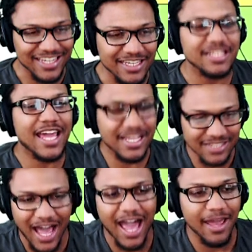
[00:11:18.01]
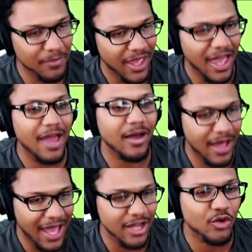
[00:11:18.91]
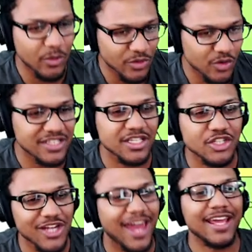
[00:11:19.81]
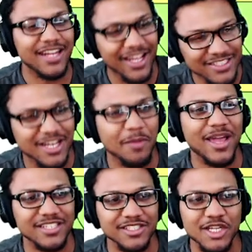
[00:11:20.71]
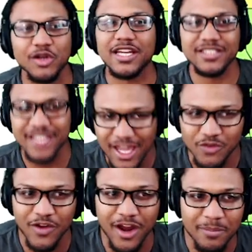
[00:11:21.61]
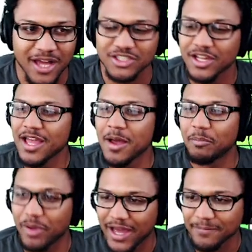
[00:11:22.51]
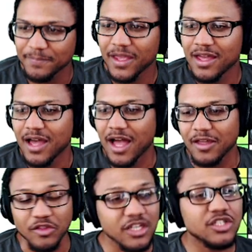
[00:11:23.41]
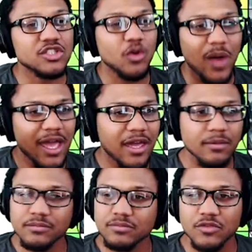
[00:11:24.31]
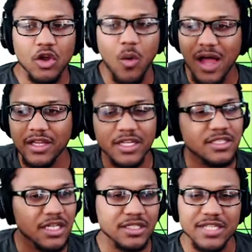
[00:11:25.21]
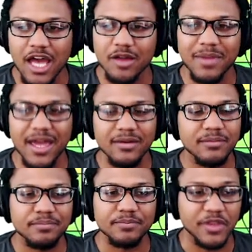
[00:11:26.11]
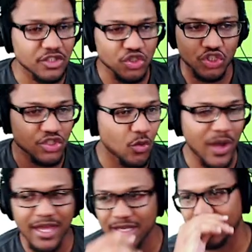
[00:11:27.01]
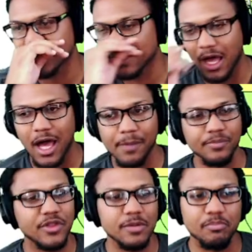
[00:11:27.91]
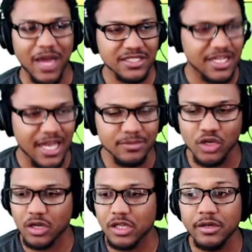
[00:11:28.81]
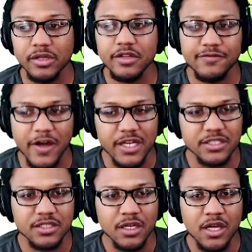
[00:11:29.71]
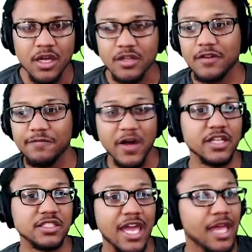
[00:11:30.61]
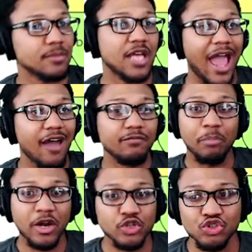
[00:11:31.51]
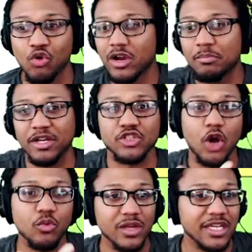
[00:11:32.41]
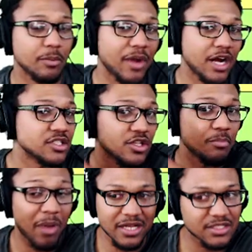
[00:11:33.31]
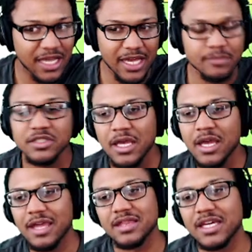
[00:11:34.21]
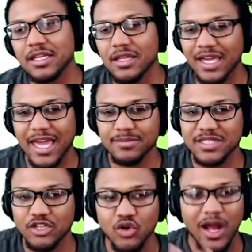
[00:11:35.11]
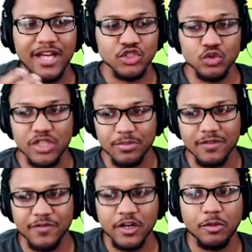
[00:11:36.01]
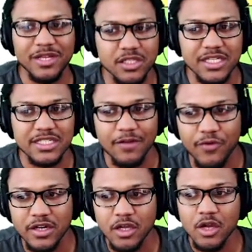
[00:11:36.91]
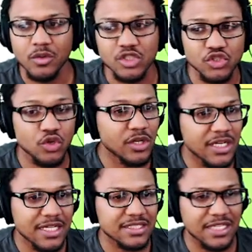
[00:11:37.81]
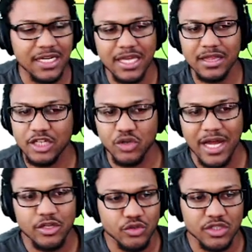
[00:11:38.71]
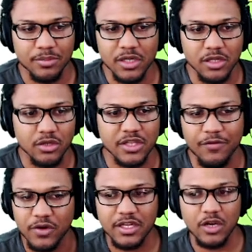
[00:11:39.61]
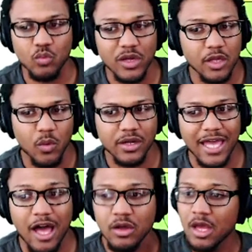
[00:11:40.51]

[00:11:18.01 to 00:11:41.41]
it. Yes, I I agree with you guys in the chat. It is an amazing tier list. Thank you very much. But this is the way the quality sinks down, man. This is just the way it is. Um, the best games are clearly the funnest. The funnest games have better story, but don't really compare to the best games than the games that tried to do something fundamentally different, which is Unity and Syndicate. They tried to do something a little different, didn't really work out,